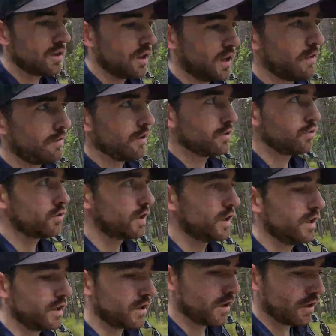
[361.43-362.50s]
If I don't
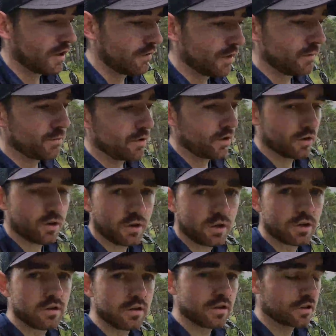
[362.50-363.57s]
get carnivaned on,
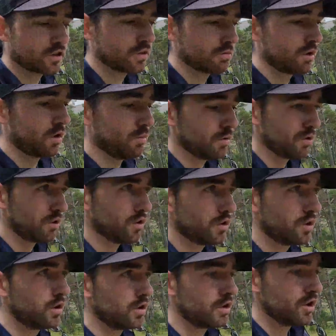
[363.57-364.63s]
this is what I'll be doing.
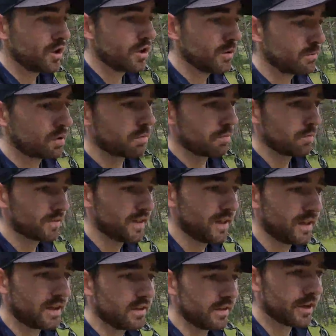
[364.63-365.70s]
Probably
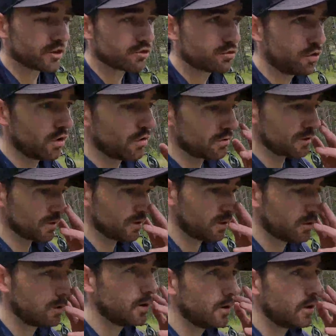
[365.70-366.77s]
taking this route,
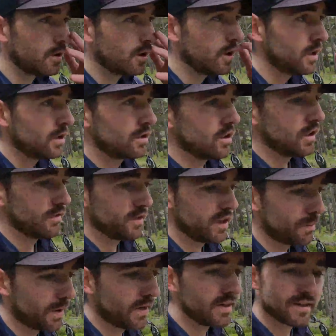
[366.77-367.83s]
leaving the
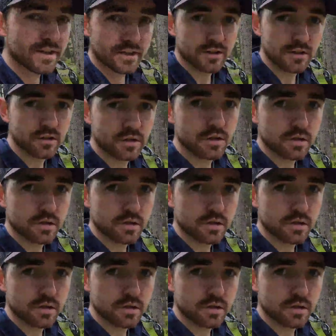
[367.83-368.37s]
bike here,